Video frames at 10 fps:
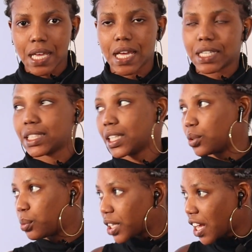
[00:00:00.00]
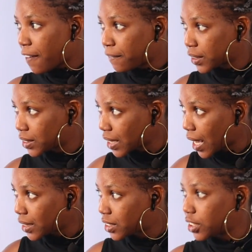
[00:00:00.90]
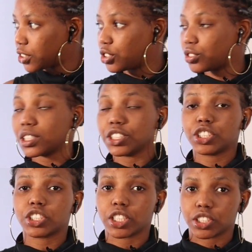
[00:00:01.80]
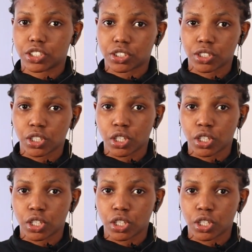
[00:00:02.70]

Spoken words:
and then the word emphasized is usually changed.